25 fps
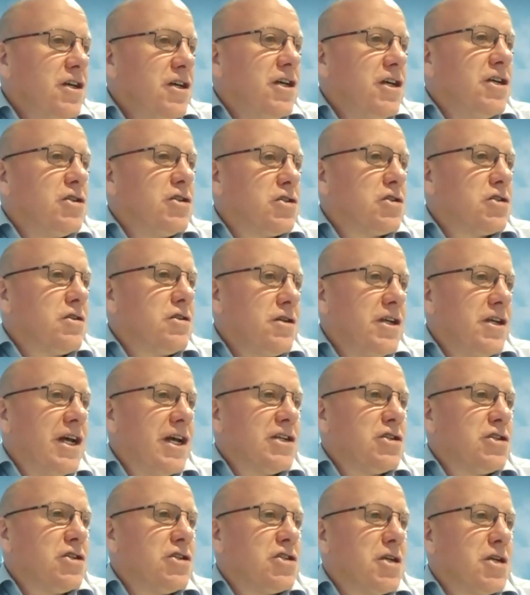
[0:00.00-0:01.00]
It's
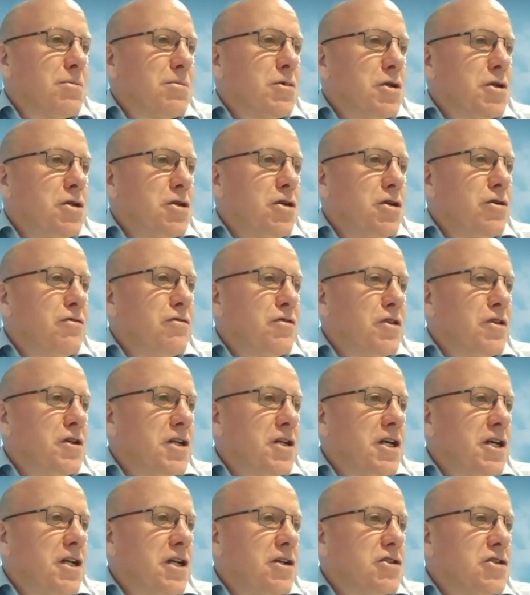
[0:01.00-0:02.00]
yes, it's something new for the
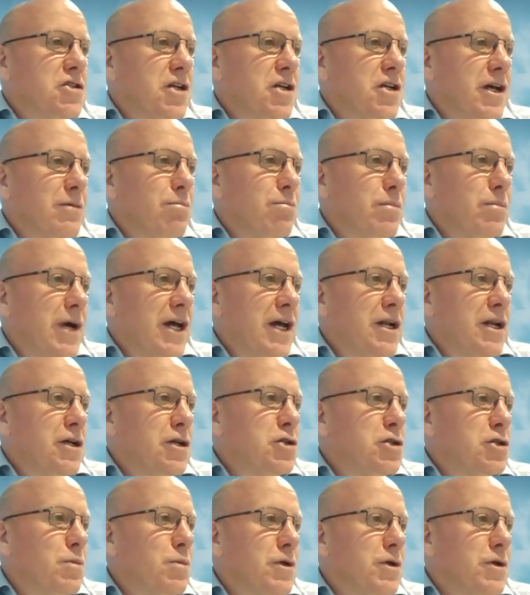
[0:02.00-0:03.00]
dealers to
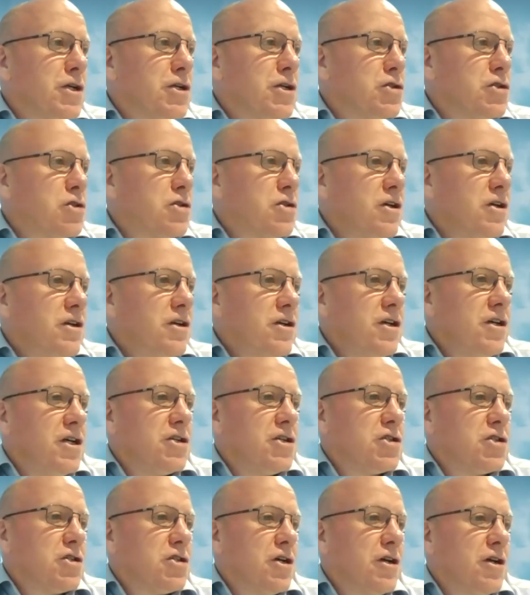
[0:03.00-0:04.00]
manage, but it's
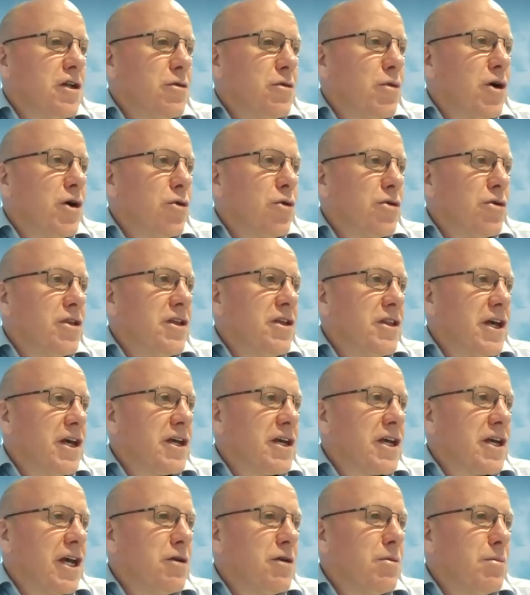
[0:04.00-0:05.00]
it's certainly well within
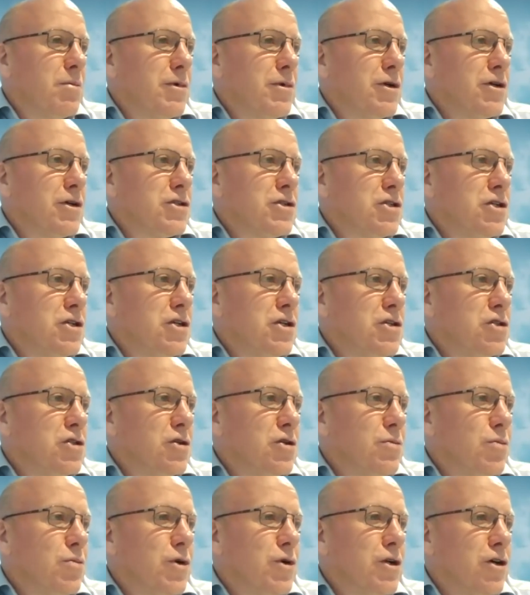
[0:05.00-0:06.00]
their capabilities,
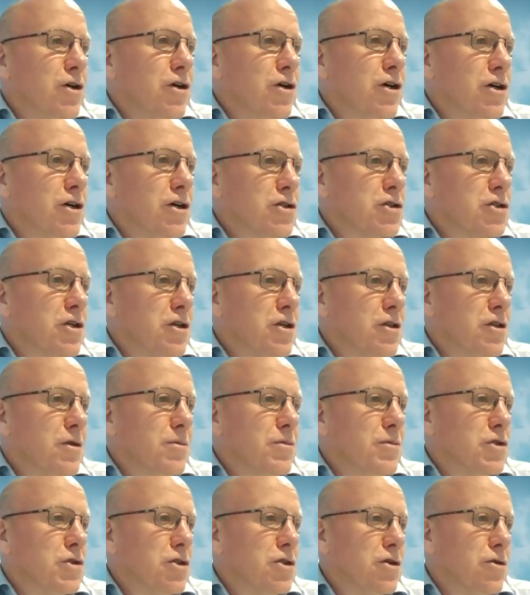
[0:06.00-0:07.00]
and we're not asking
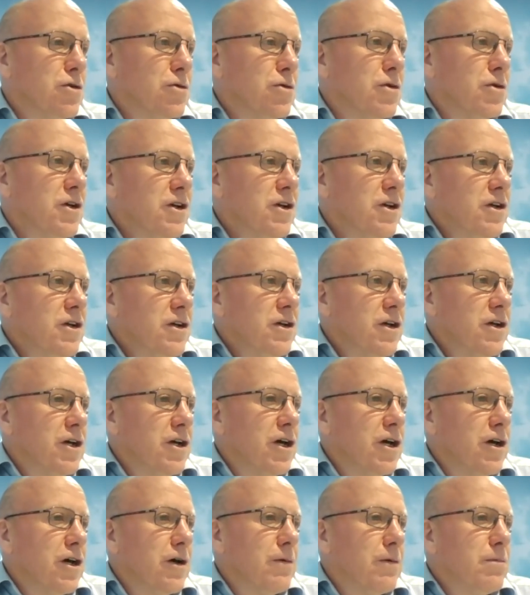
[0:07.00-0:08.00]
them to
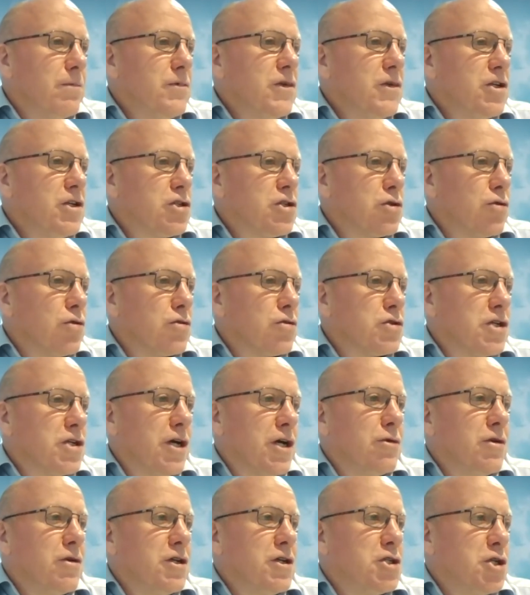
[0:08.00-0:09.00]
uh, sort of
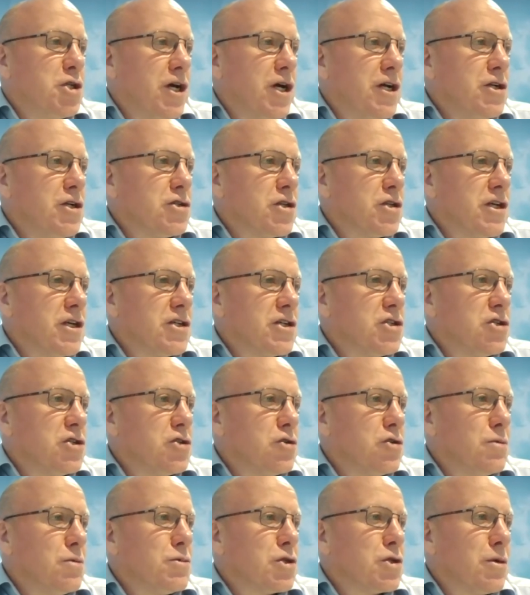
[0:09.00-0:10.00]
totally change their
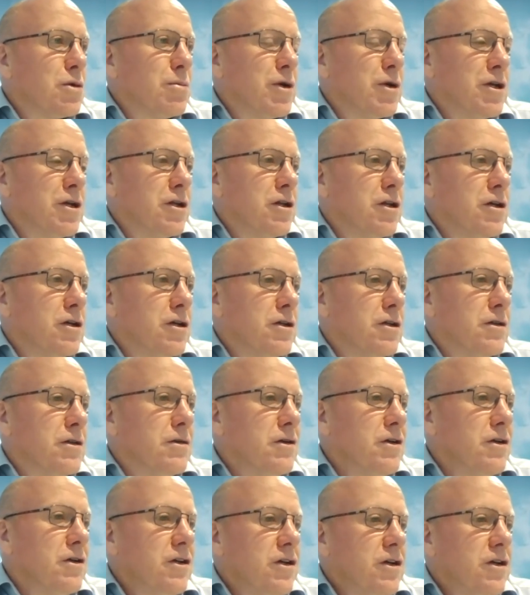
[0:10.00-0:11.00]
systems completely. And
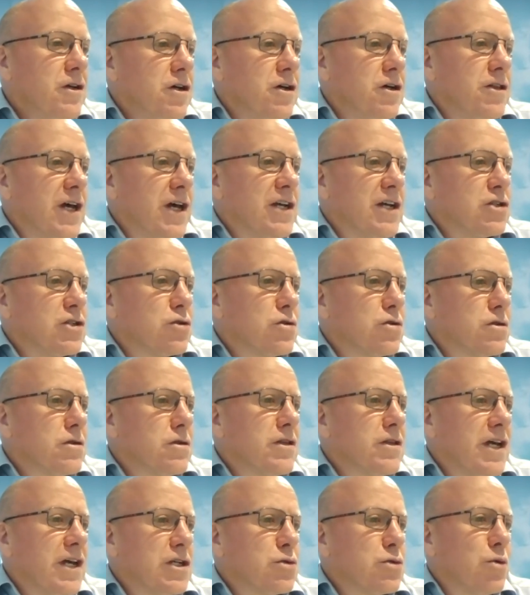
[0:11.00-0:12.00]
and that's,
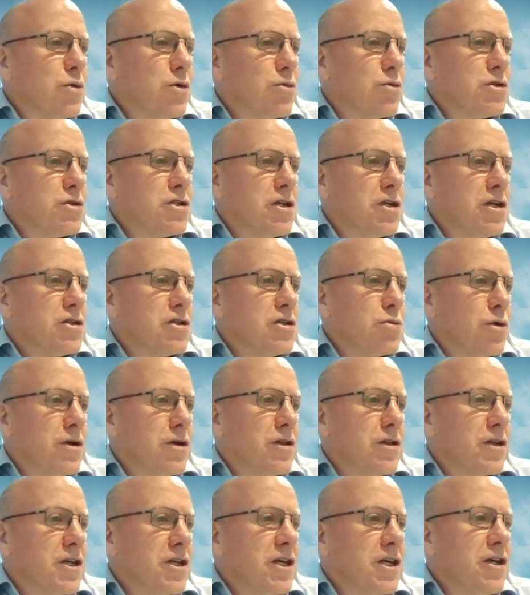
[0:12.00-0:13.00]
that's what we see as
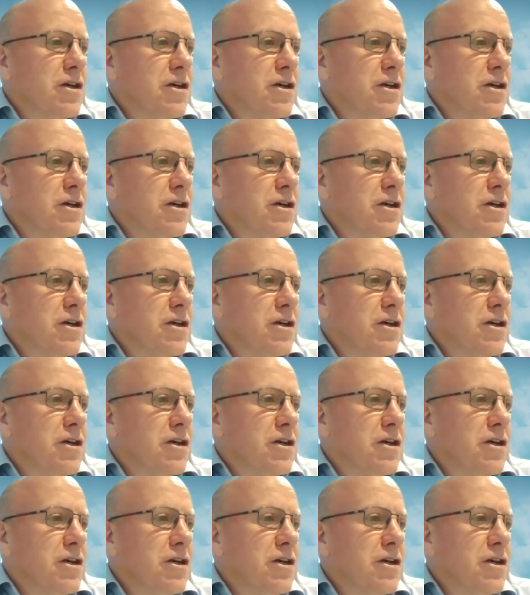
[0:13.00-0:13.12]
one of the key